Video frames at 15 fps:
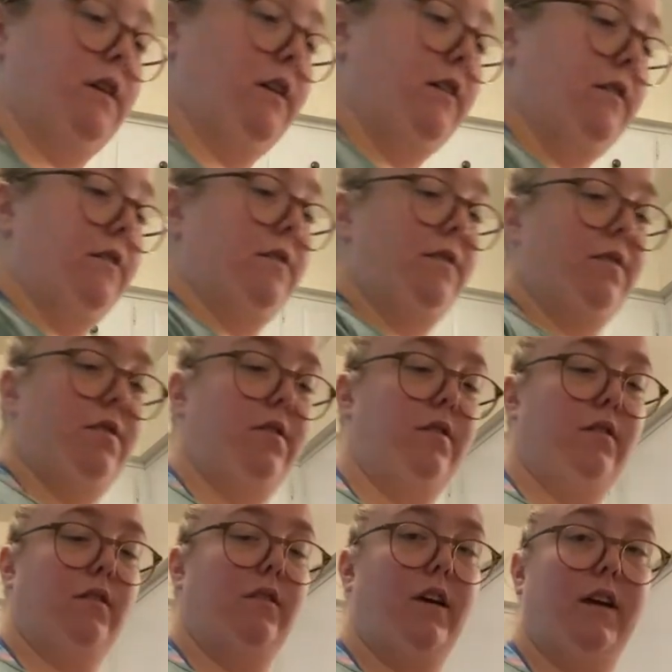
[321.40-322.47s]
is
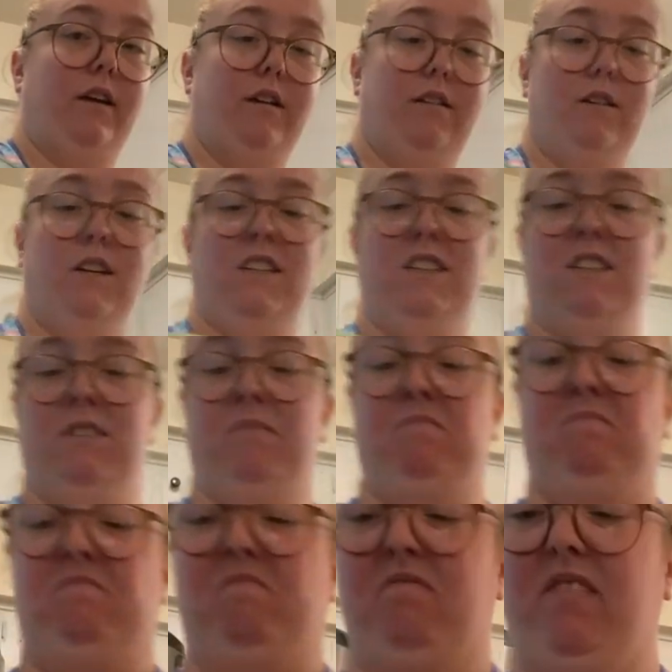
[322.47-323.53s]
like
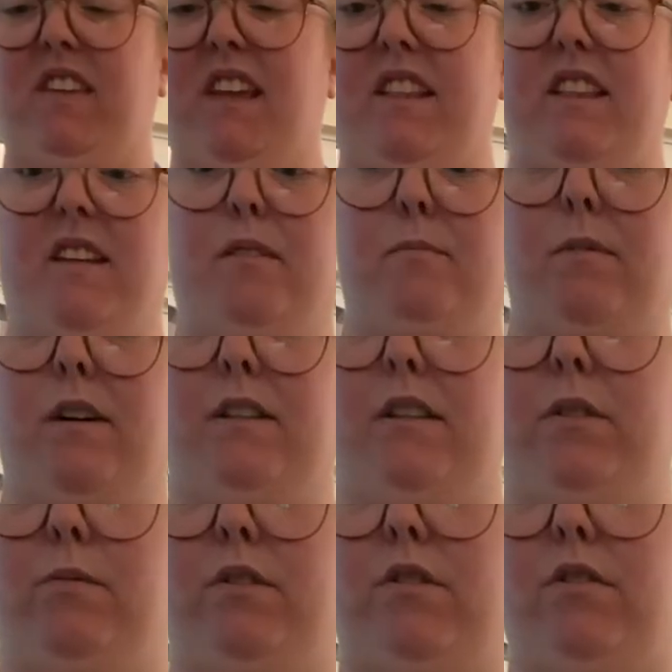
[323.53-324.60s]
this
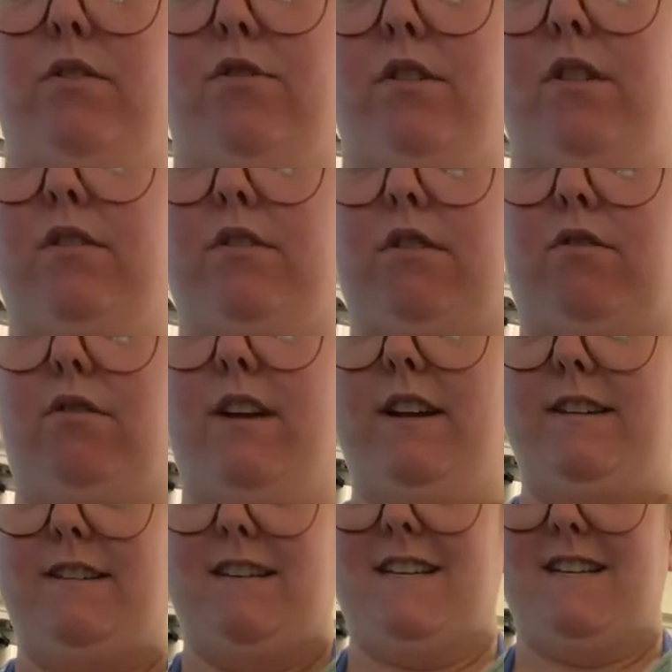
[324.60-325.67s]
month, which is
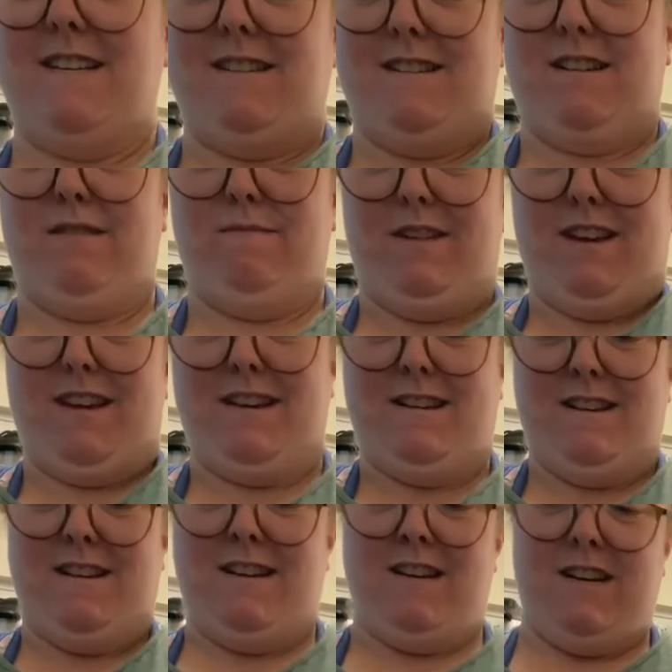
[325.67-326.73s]
crazy to me
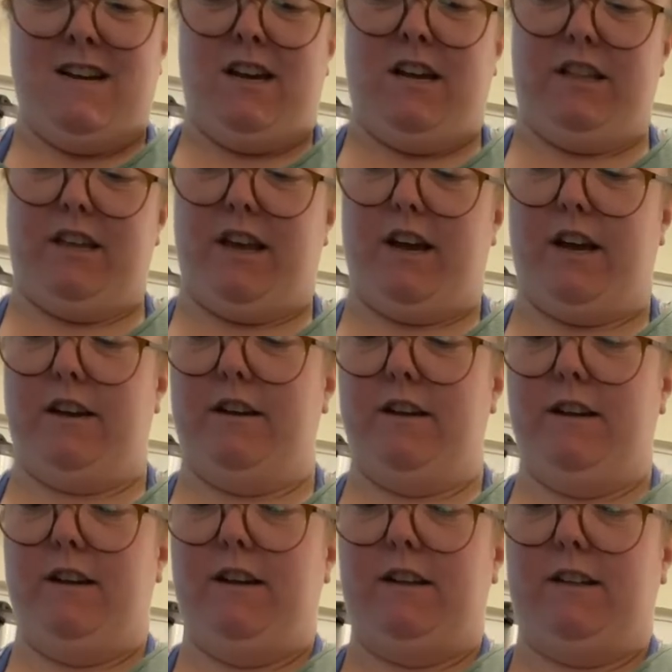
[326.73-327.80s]
that
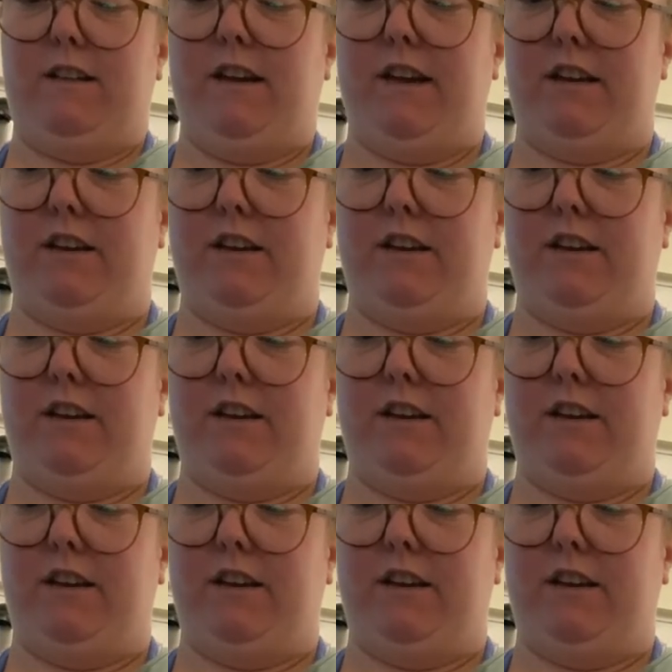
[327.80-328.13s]
like